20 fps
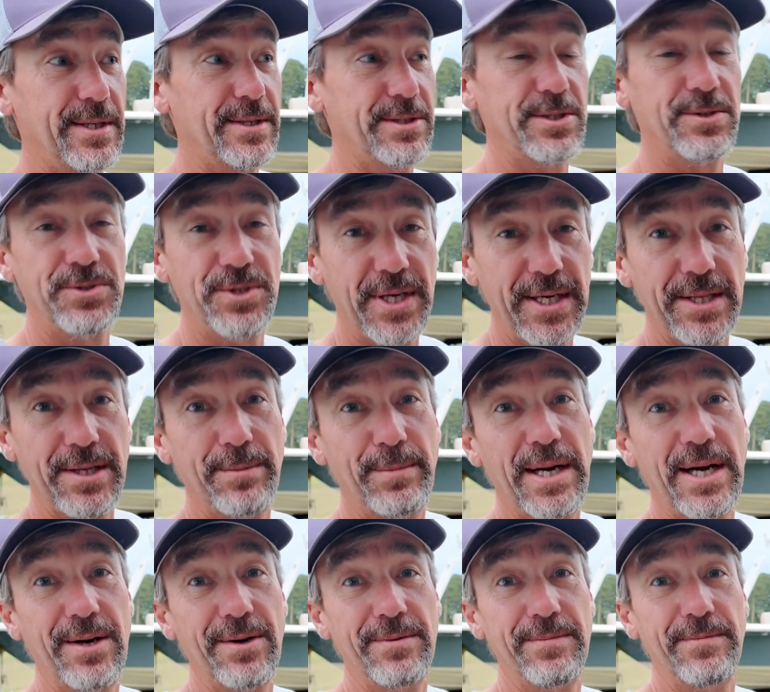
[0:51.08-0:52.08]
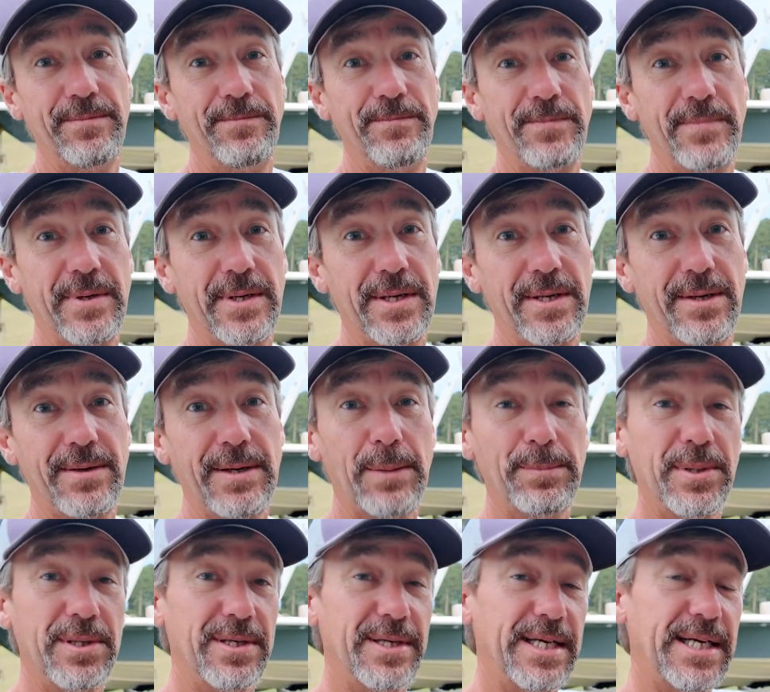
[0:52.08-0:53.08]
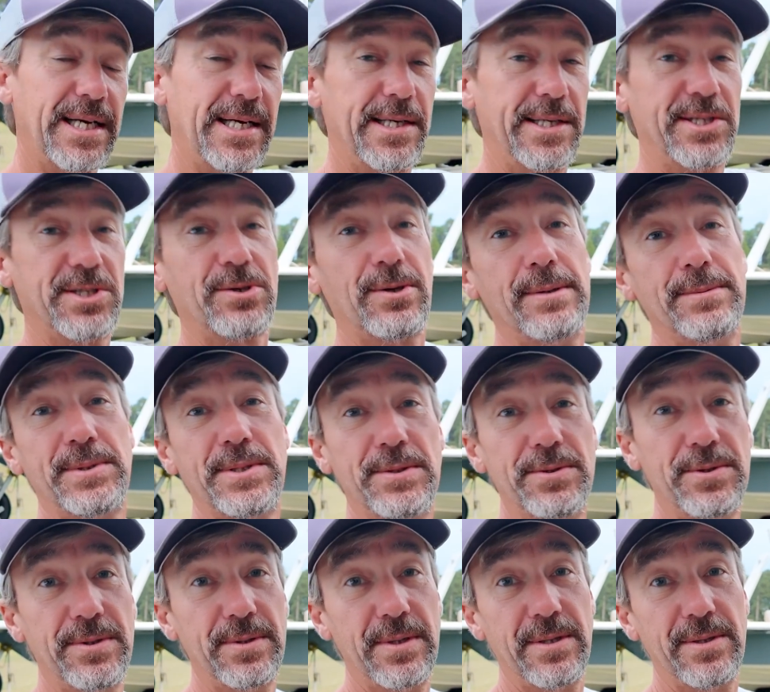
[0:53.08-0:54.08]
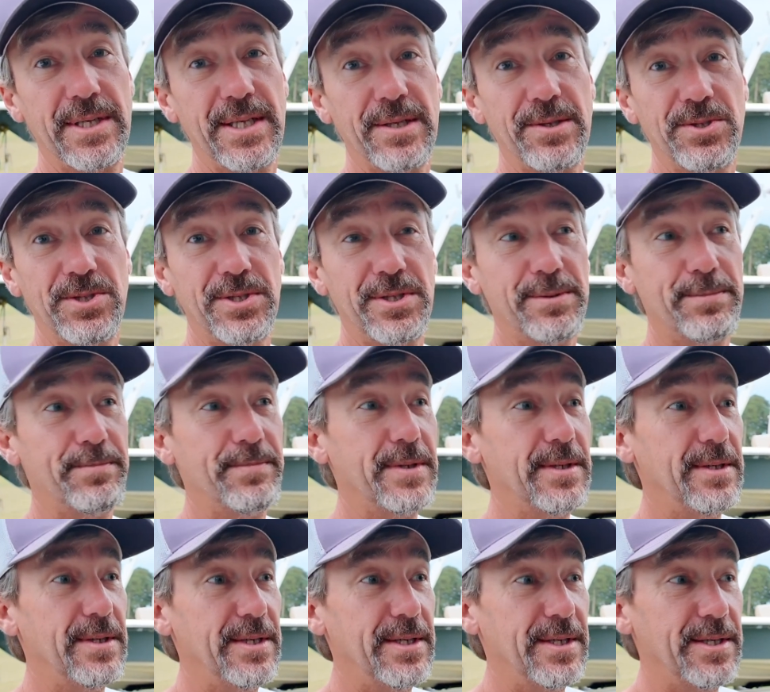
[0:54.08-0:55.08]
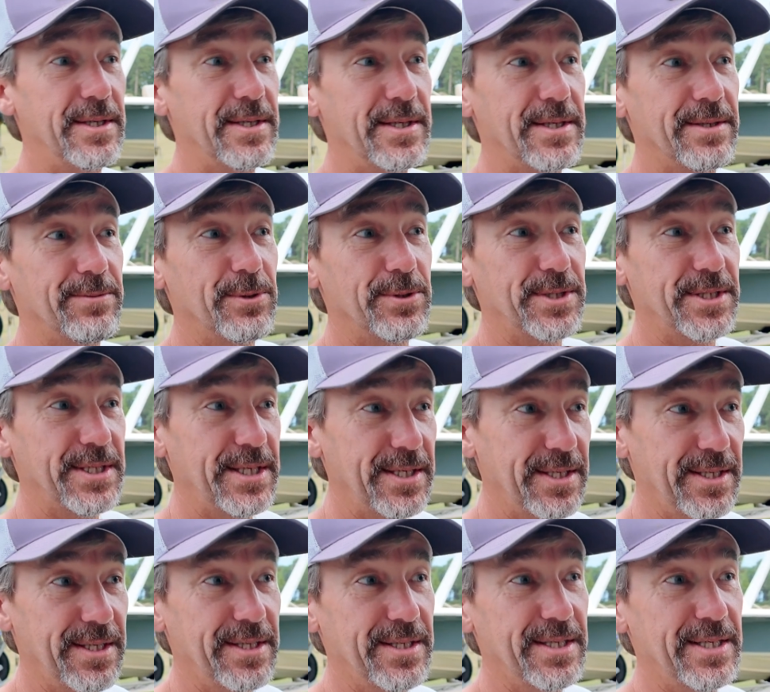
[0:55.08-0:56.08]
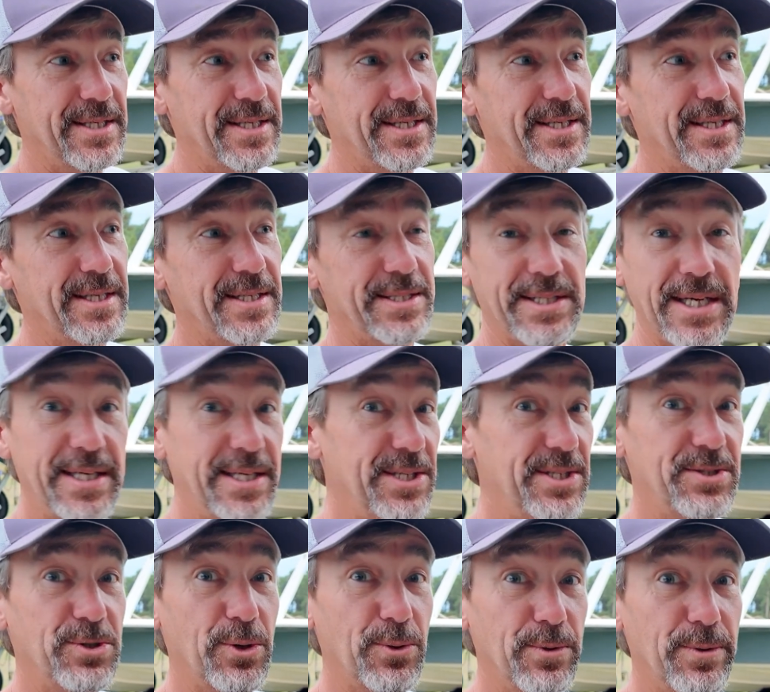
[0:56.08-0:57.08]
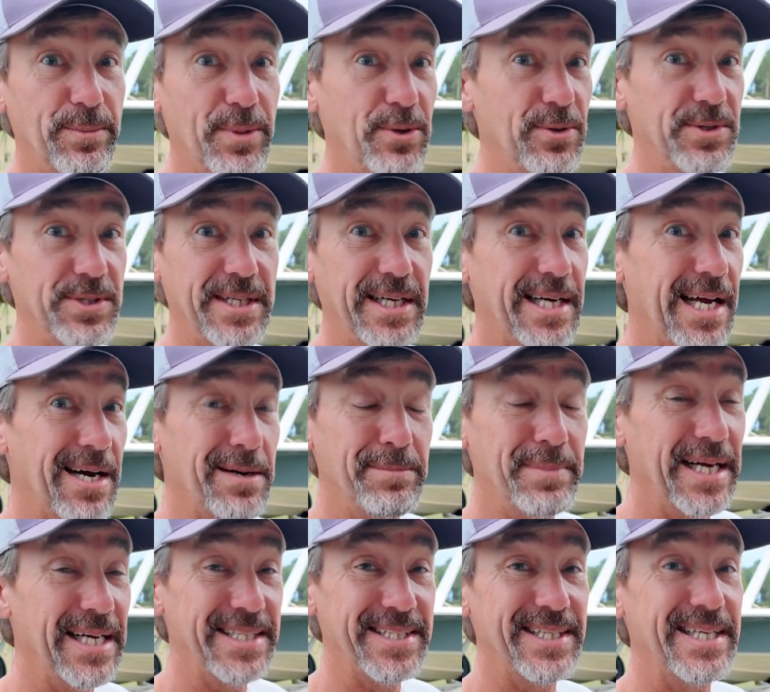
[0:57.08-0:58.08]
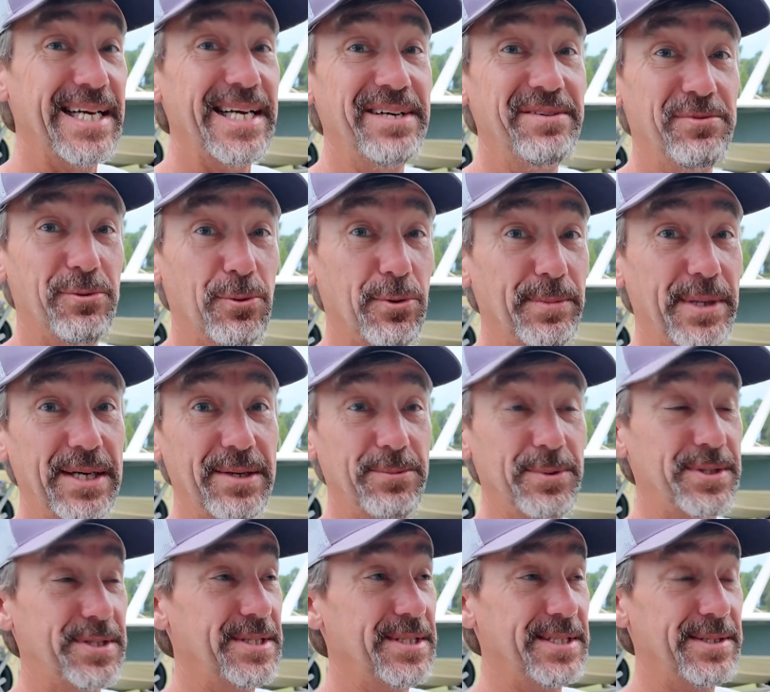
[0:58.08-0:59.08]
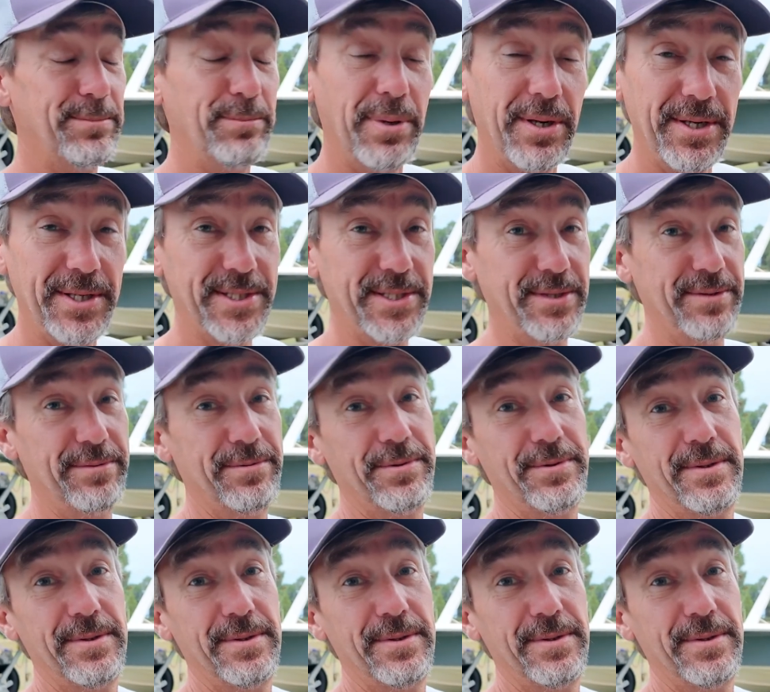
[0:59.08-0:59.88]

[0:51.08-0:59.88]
So check them out. I'll put a link in the description to their dealership. Once again, it's like these trolling motors, they got them next day for me, which is impressive.